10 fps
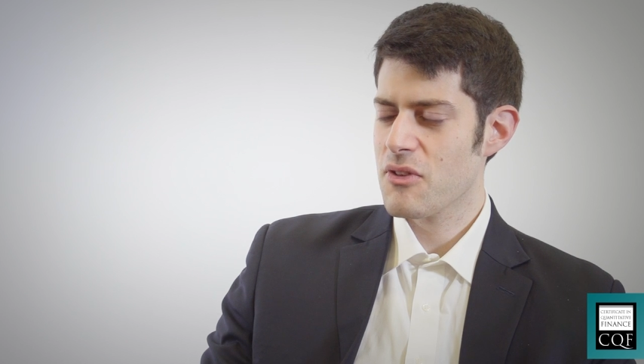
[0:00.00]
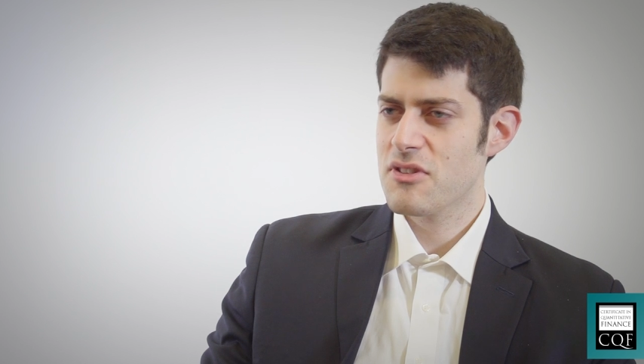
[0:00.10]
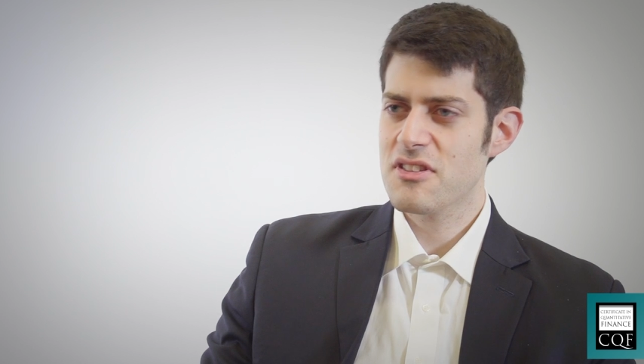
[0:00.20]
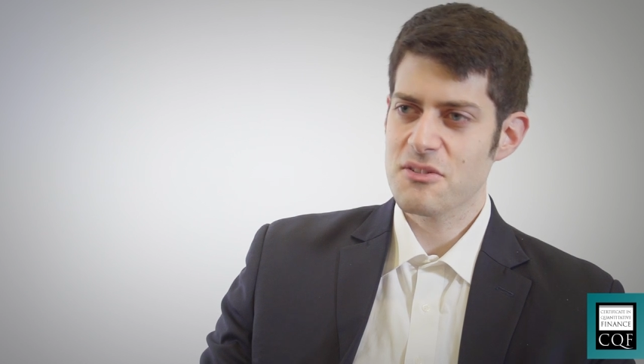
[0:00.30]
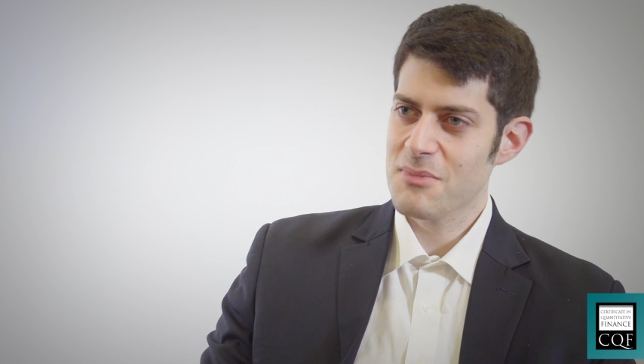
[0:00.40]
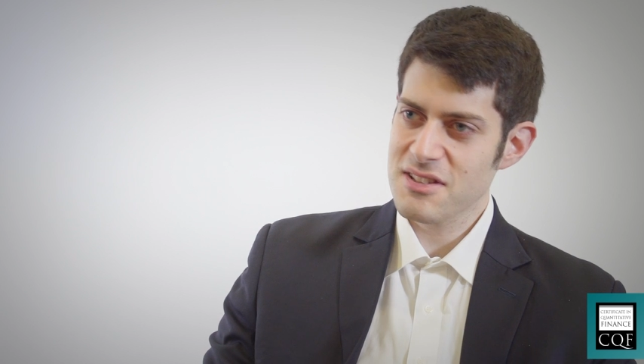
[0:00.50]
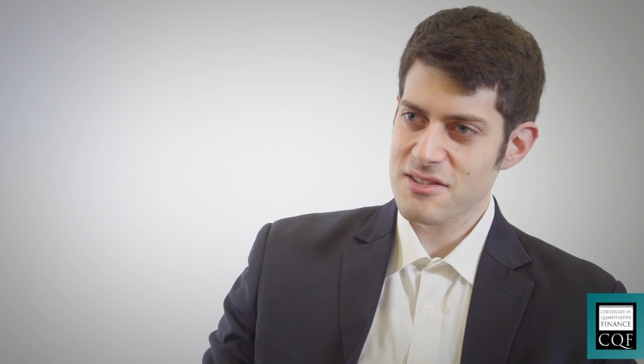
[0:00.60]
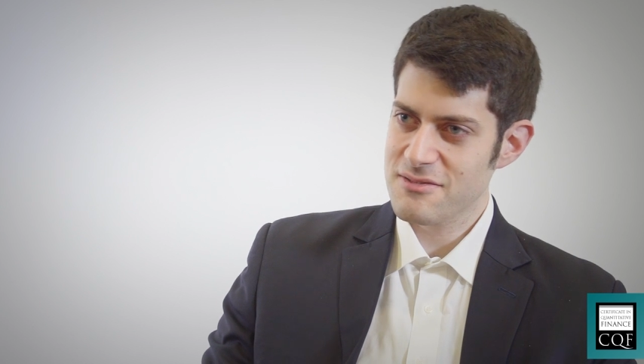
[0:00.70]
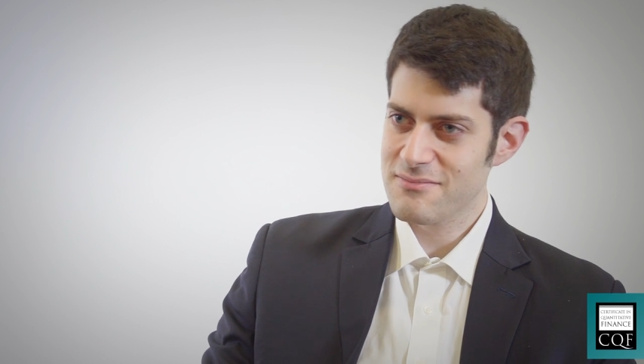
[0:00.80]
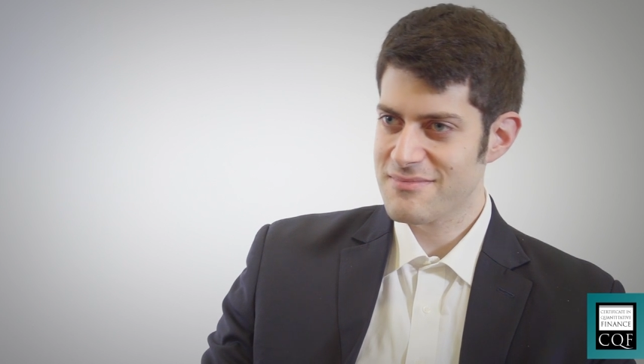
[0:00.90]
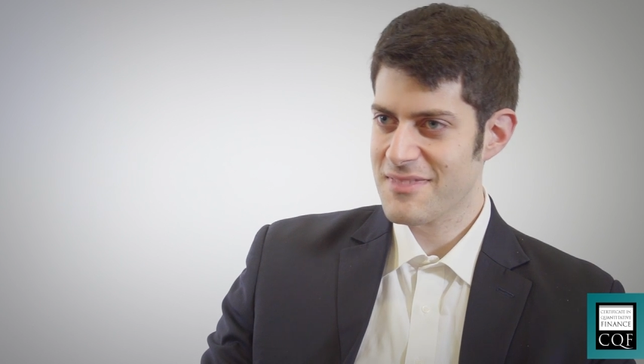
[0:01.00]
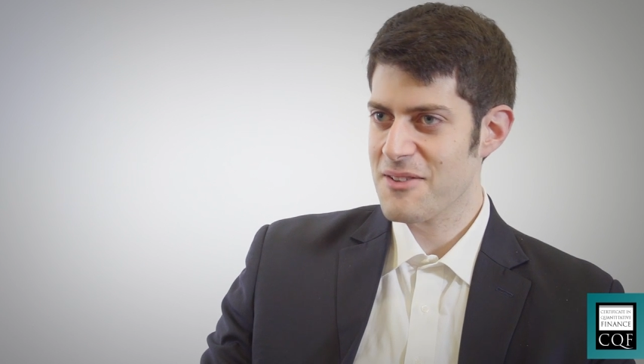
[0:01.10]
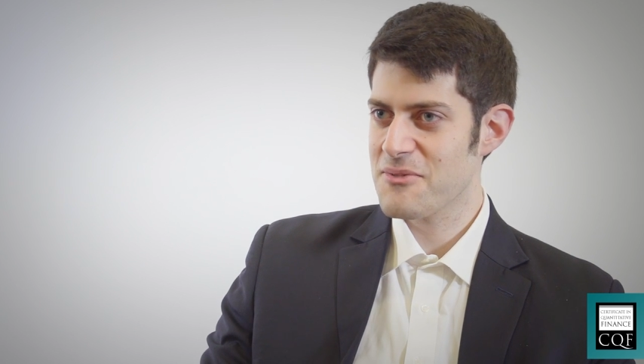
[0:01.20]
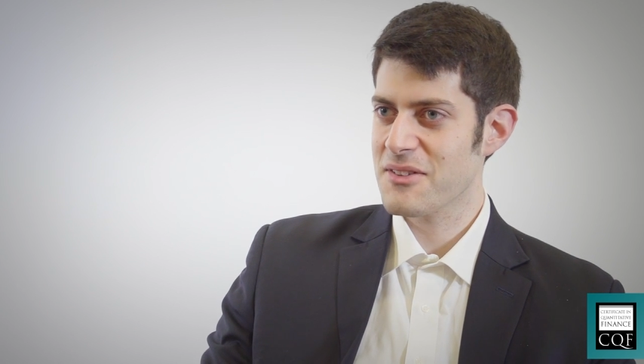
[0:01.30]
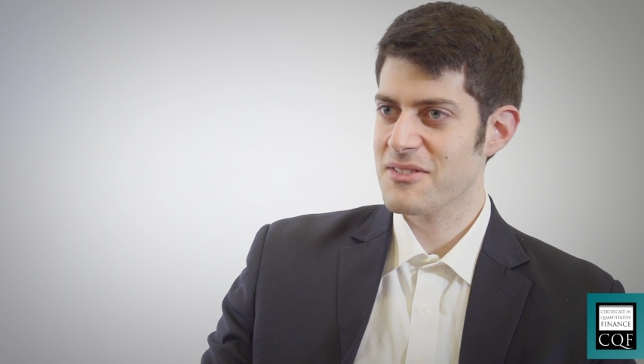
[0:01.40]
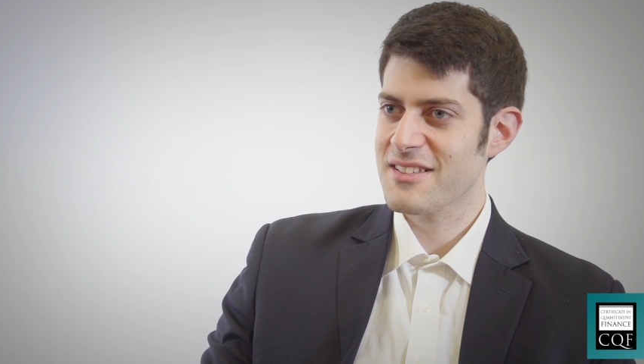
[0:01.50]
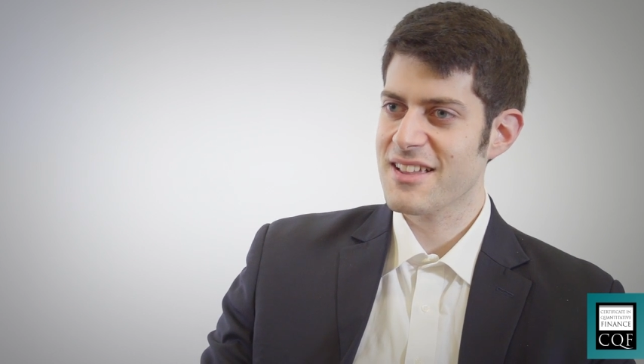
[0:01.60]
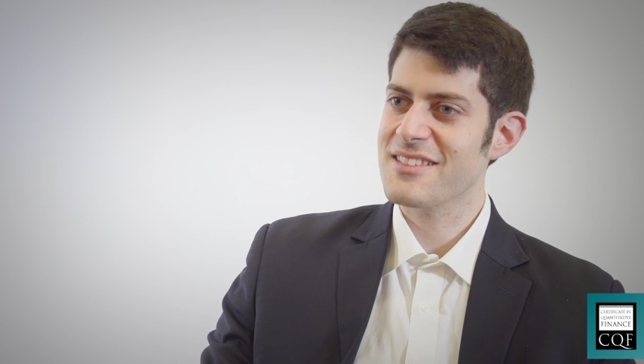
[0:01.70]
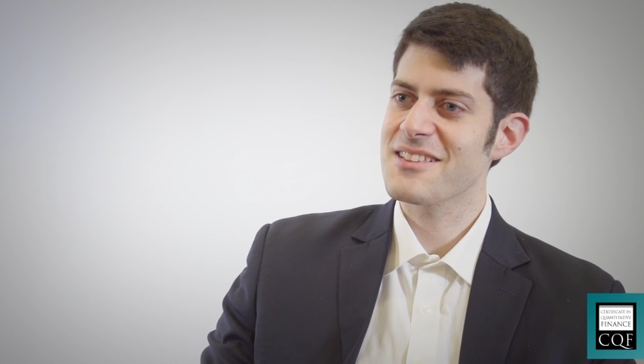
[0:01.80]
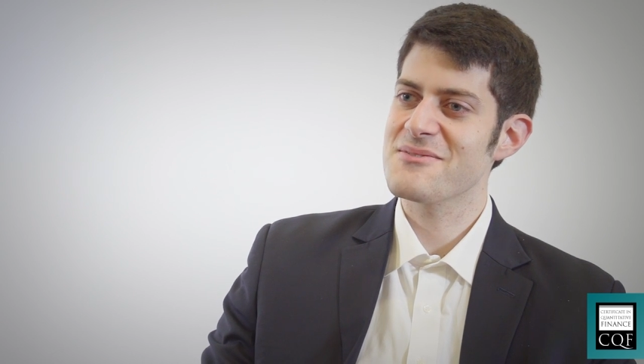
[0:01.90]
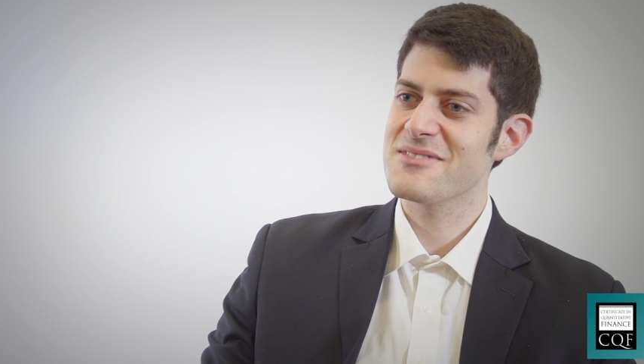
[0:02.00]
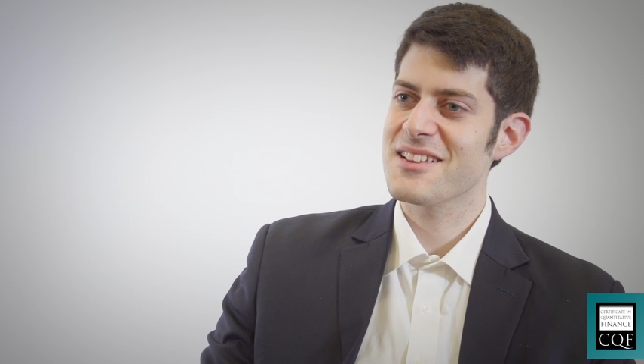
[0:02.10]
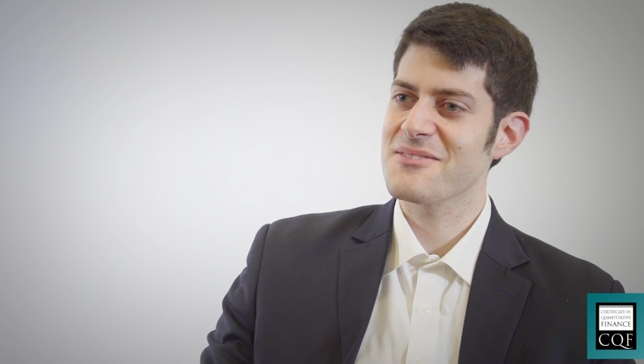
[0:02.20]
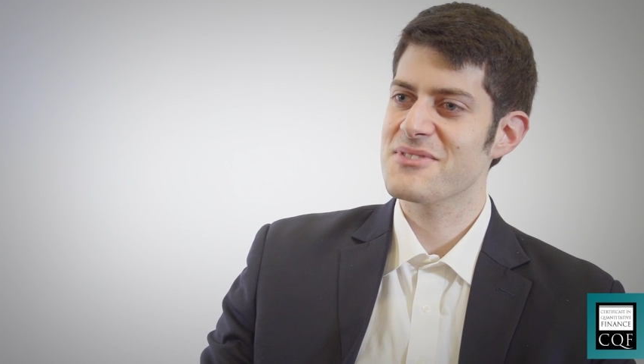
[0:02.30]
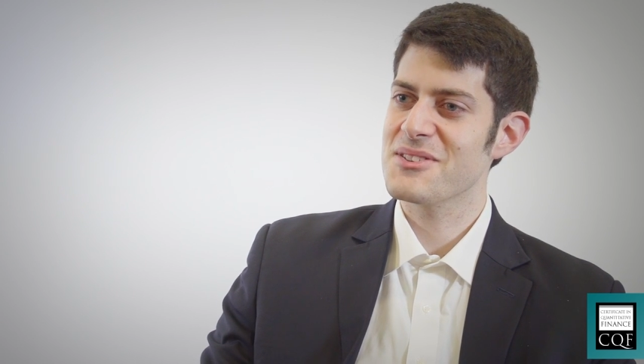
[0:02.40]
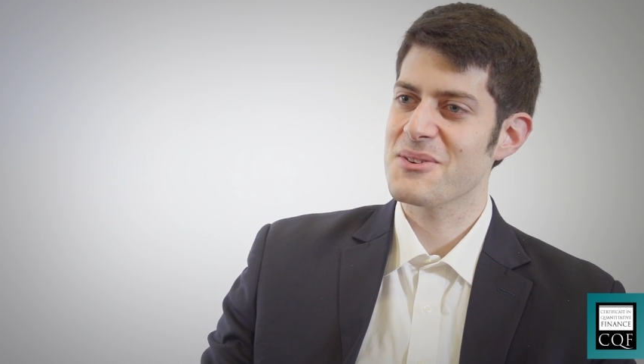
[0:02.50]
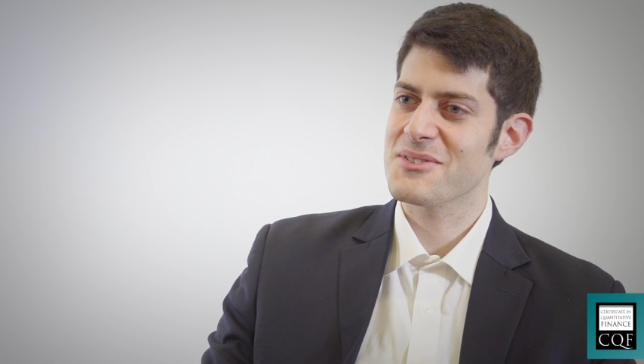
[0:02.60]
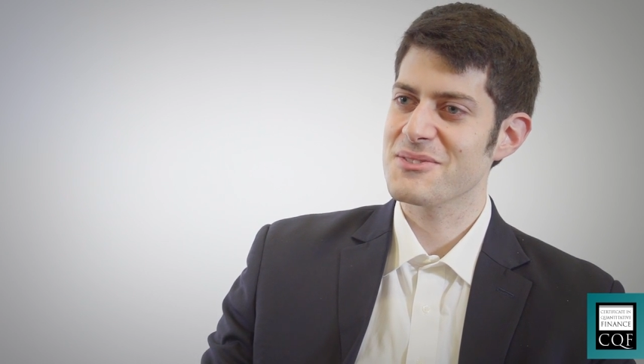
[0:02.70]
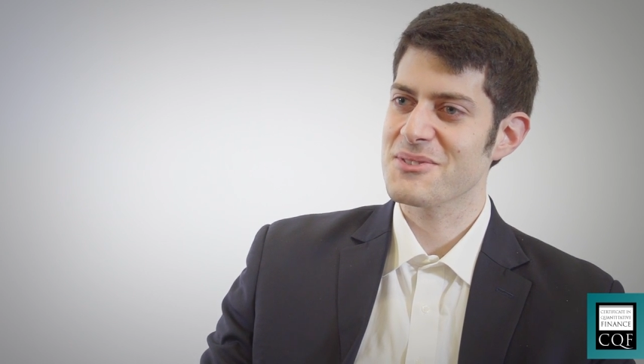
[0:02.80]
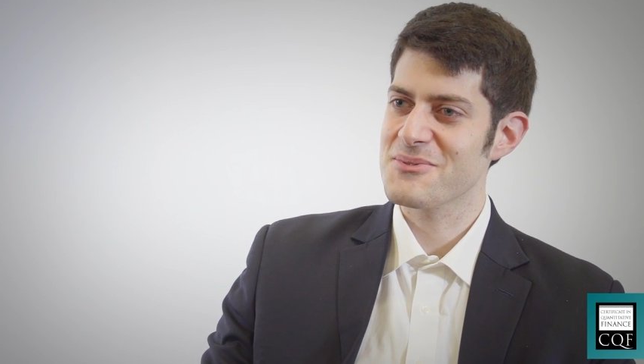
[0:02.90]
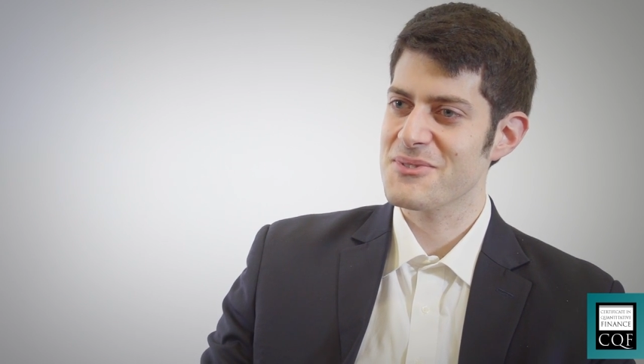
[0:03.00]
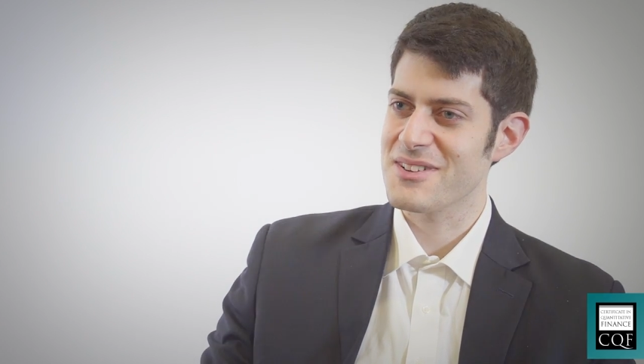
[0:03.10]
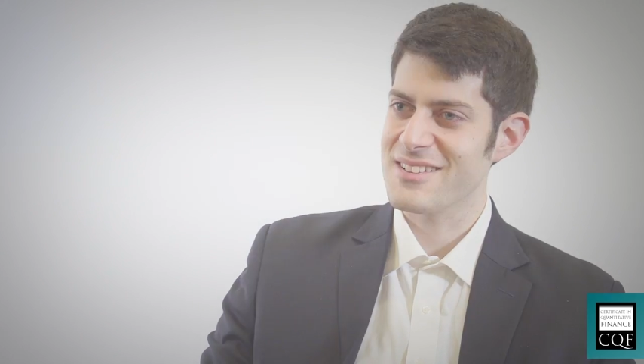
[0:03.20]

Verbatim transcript: six months, I found the exact same, same video I was looking for.